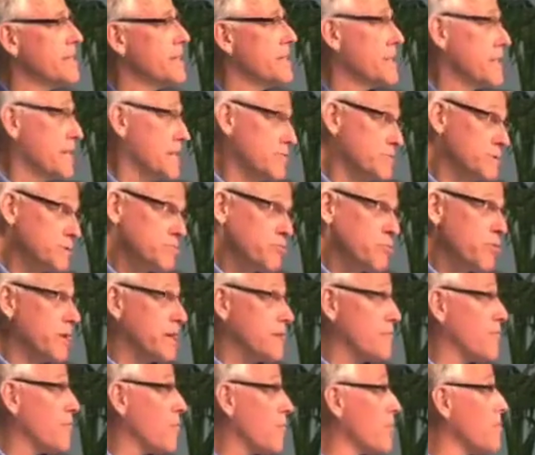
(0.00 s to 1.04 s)
he was
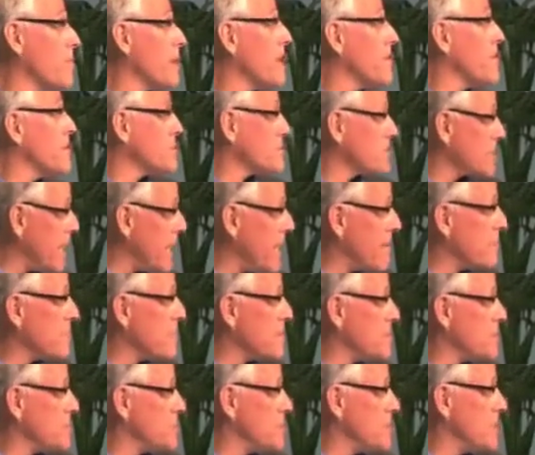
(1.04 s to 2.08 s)
prayed for by the staff at
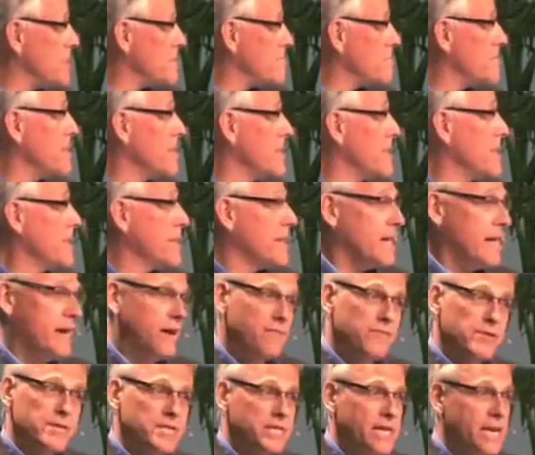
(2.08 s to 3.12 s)
the gym.
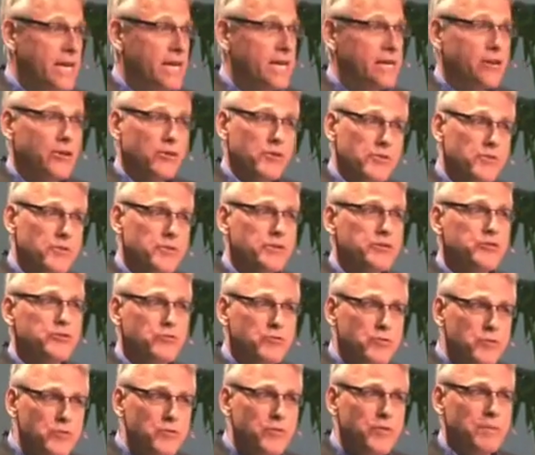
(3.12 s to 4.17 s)
Every day he heard the
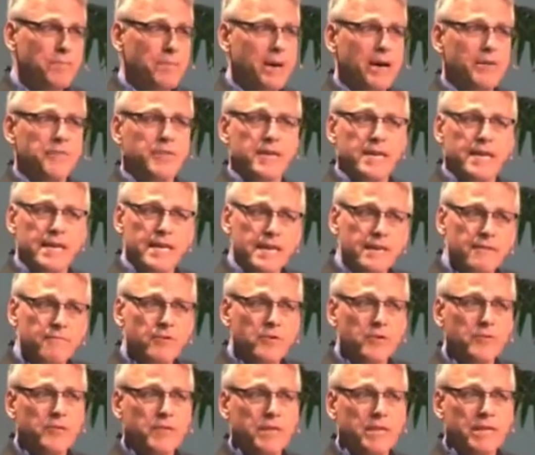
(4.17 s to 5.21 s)
truth about the
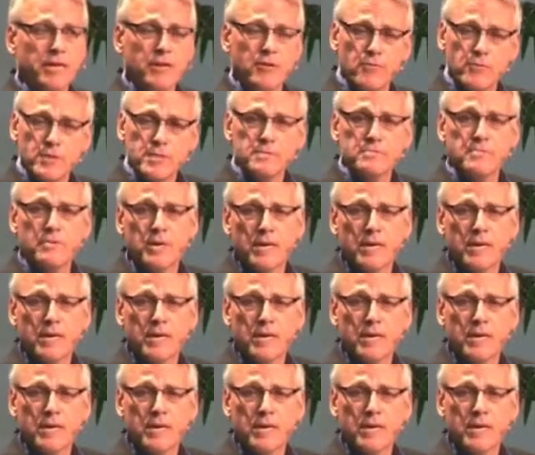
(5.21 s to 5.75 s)
evil that he was